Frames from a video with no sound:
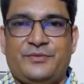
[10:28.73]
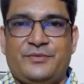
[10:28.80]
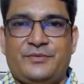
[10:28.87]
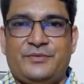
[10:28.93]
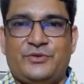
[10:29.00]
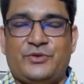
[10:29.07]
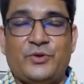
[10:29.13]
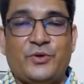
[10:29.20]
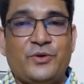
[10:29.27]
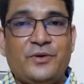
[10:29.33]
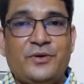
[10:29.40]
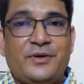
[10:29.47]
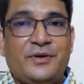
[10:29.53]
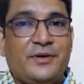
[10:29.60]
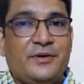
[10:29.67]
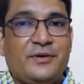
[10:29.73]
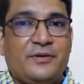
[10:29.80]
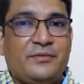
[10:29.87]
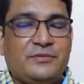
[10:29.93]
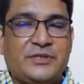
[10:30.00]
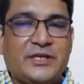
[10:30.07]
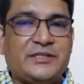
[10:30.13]
So
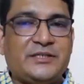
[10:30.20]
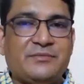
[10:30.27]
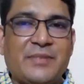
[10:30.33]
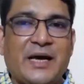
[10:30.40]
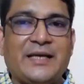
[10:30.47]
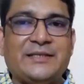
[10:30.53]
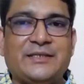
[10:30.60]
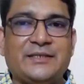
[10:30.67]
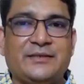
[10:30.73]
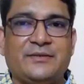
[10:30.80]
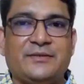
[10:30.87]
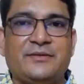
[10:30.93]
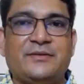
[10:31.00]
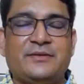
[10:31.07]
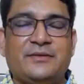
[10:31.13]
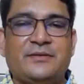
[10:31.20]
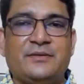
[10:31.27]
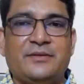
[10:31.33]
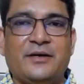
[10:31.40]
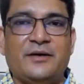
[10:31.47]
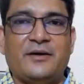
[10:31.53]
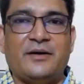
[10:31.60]
just imagine
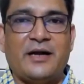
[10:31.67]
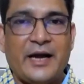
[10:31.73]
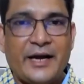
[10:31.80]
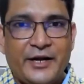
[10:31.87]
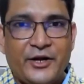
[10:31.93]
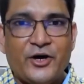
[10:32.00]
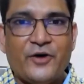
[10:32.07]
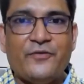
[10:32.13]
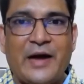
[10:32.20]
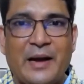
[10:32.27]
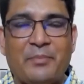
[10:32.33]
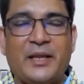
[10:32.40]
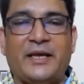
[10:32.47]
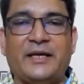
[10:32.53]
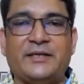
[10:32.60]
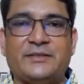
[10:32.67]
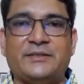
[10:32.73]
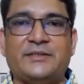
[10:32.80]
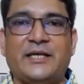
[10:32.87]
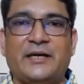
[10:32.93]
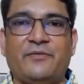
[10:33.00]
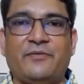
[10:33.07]
the kind of application
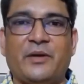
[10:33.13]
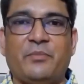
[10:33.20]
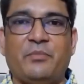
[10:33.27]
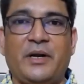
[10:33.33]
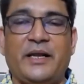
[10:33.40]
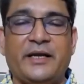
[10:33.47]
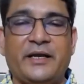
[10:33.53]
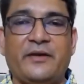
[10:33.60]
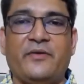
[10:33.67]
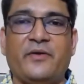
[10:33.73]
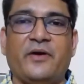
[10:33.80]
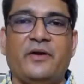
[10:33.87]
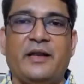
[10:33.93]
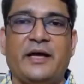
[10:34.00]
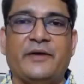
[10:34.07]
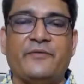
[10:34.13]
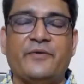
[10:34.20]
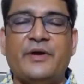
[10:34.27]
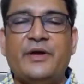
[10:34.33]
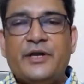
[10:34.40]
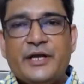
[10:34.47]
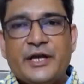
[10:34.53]
that we are building in real life.
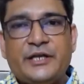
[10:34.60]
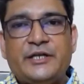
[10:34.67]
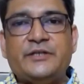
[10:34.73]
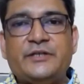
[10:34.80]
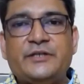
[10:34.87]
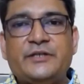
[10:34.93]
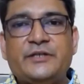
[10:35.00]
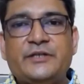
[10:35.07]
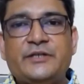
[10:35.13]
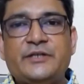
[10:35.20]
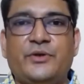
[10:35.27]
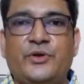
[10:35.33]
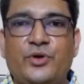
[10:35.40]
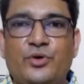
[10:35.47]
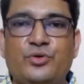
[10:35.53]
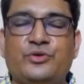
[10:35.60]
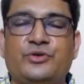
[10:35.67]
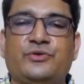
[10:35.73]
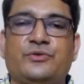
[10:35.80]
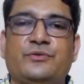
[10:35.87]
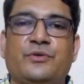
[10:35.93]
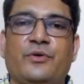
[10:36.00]
It is
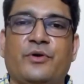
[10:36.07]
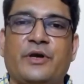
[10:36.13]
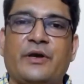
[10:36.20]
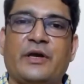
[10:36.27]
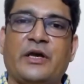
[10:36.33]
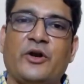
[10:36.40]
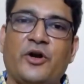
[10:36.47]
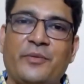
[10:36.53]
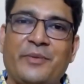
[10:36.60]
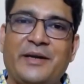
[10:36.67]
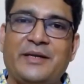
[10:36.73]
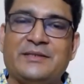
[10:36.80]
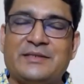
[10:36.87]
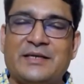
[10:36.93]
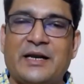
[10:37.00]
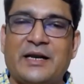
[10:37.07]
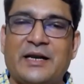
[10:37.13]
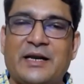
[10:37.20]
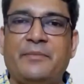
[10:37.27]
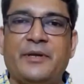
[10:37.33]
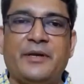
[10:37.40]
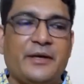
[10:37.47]
huge. Okay. Cannot be
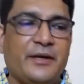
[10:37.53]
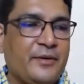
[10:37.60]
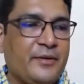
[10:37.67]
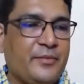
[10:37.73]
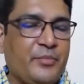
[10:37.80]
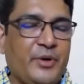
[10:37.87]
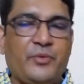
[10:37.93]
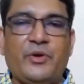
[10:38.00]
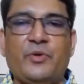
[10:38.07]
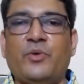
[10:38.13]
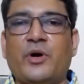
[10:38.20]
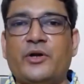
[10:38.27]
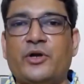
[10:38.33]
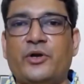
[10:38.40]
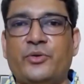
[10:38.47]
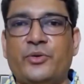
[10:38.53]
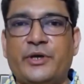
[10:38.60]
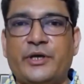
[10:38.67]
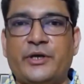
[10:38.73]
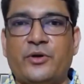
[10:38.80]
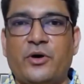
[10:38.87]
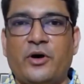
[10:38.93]
described between what you're
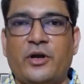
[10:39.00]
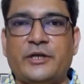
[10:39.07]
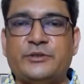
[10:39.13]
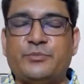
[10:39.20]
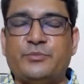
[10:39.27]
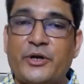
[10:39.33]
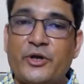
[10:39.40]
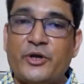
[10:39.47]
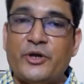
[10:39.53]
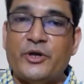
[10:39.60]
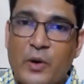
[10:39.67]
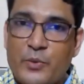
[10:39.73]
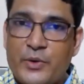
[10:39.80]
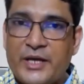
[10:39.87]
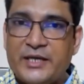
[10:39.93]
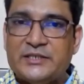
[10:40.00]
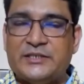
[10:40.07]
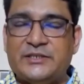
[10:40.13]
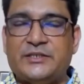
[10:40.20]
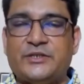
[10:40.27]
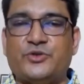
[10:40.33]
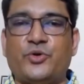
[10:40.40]
doing in college, but your
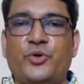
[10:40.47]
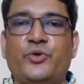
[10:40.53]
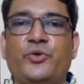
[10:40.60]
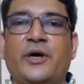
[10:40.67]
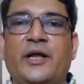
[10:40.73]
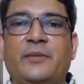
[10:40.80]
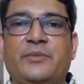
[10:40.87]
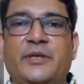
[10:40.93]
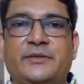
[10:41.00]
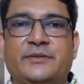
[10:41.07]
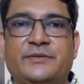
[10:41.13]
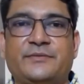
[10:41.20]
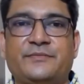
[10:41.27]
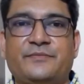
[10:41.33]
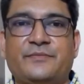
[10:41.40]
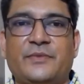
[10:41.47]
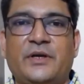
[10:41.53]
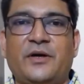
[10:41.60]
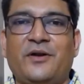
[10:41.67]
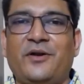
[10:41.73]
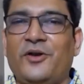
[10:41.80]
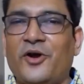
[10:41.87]
foundations is going to help this.
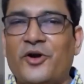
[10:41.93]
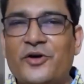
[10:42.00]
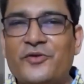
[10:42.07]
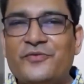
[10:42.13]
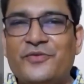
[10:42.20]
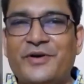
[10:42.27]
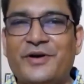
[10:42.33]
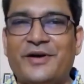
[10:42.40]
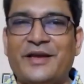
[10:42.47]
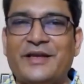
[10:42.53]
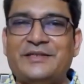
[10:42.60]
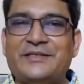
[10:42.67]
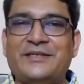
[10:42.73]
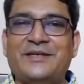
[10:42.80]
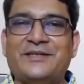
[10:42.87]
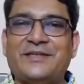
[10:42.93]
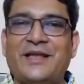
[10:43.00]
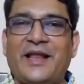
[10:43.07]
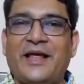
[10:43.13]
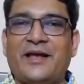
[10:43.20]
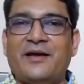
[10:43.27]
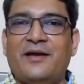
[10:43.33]
A lot of engineers
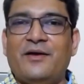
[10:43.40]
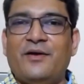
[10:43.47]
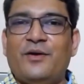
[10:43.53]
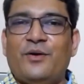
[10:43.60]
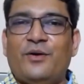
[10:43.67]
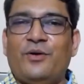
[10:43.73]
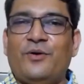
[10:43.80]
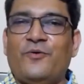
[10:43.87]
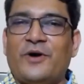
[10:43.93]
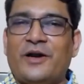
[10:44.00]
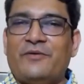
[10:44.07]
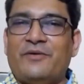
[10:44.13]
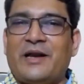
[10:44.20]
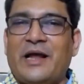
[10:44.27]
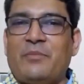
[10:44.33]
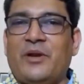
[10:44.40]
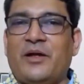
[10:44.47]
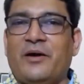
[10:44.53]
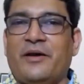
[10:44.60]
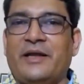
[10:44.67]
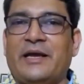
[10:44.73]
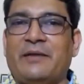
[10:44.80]
are like, oh, whatever I'm
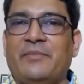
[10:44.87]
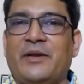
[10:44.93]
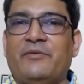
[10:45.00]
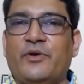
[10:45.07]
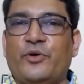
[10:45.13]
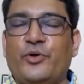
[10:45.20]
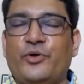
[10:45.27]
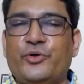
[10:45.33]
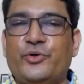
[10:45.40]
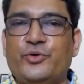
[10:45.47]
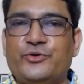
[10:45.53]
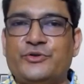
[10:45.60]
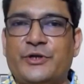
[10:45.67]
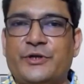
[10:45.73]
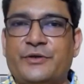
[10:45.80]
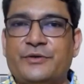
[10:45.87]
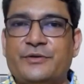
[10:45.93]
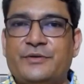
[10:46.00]
learning, I'm never going to use it.